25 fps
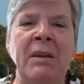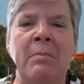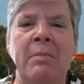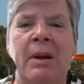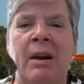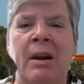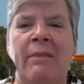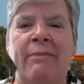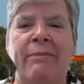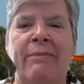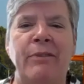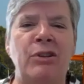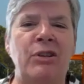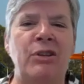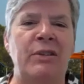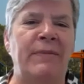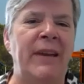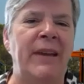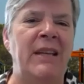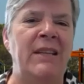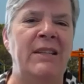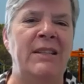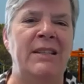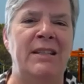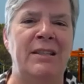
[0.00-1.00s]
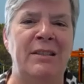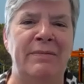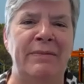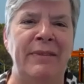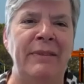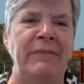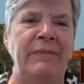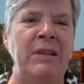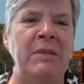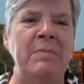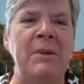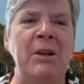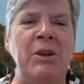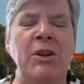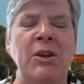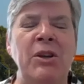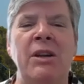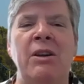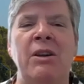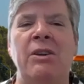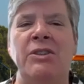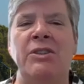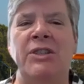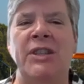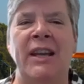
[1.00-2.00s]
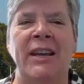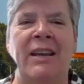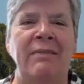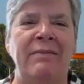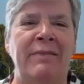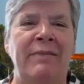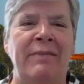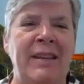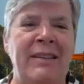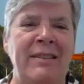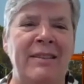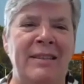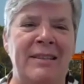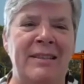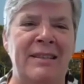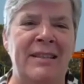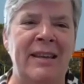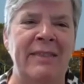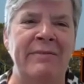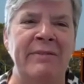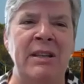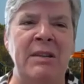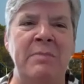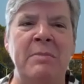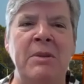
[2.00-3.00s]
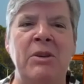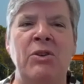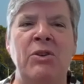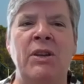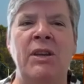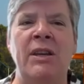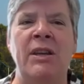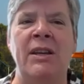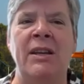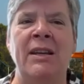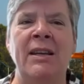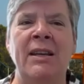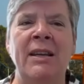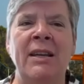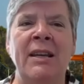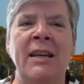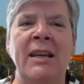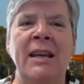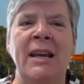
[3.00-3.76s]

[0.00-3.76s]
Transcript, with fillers: But our first phase is 50 million, our second phase is 70 million,